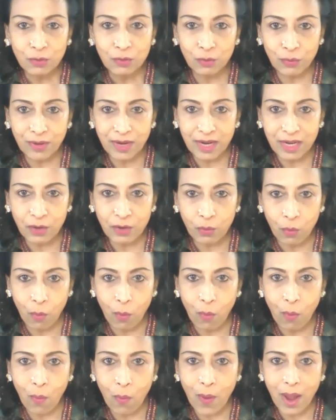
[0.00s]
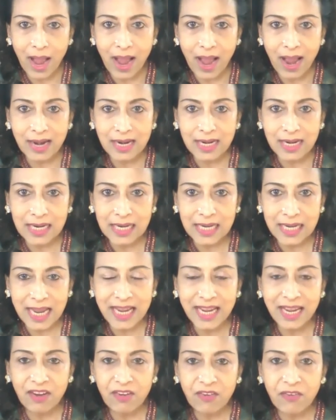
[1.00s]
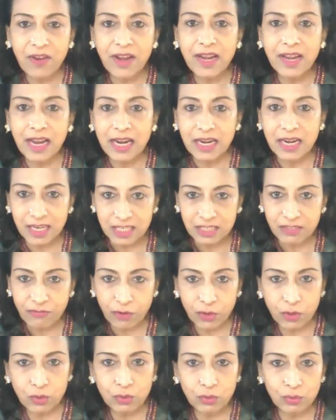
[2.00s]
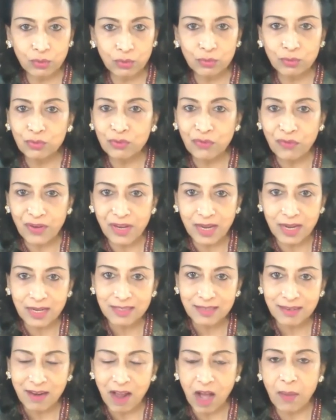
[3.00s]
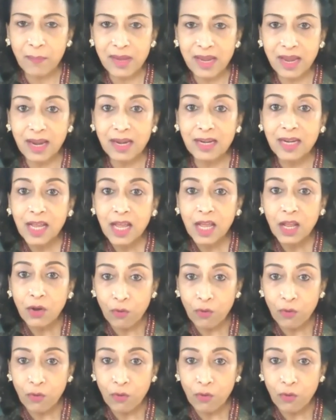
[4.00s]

to really go and take a training at least for two to three years in army and